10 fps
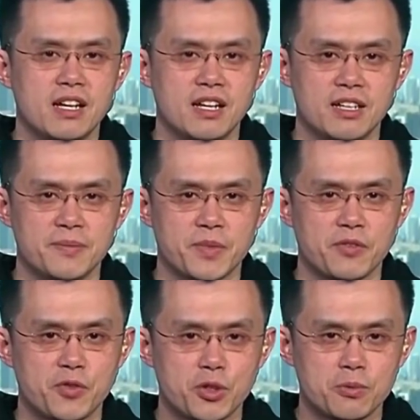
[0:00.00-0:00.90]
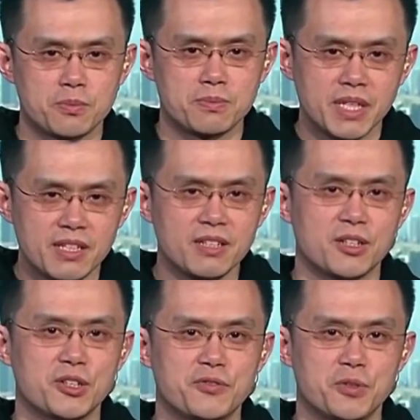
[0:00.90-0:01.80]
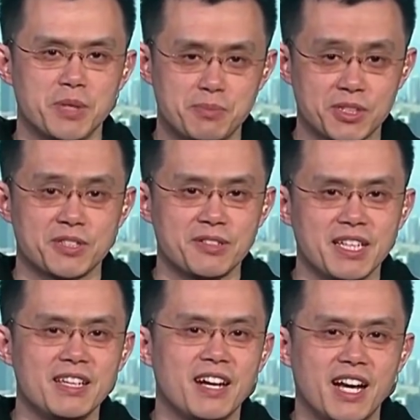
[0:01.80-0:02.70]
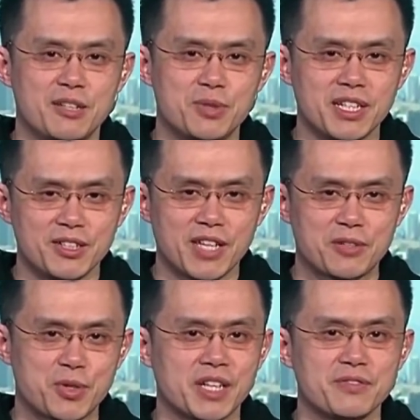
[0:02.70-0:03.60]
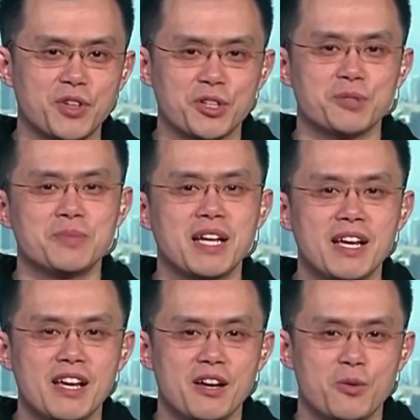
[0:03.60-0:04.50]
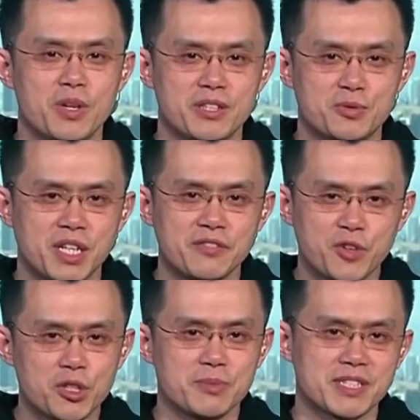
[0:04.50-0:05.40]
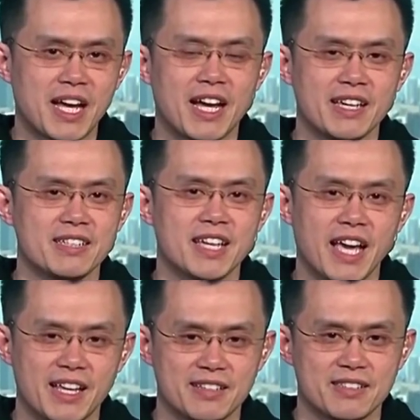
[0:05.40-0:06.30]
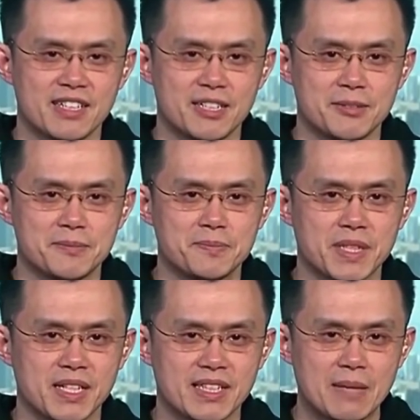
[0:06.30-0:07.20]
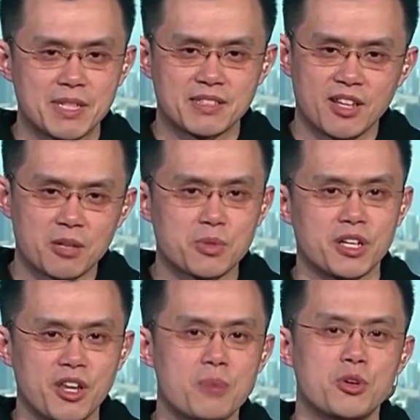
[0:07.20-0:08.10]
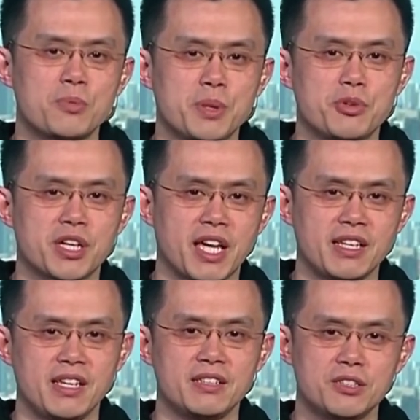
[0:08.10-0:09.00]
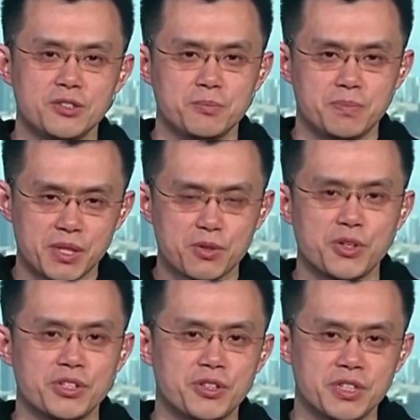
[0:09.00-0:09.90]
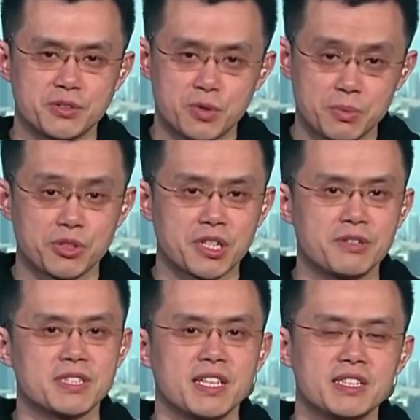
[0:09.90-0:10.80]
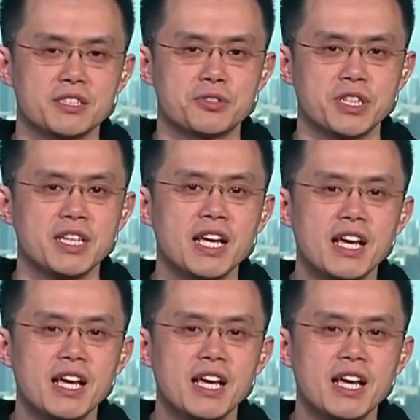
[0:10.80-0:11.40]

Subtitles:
For me personally, I really look at trading volume. When the trading volume is high, and that means a lot more people are getting into Bitcoin or this cryptocurrency industry,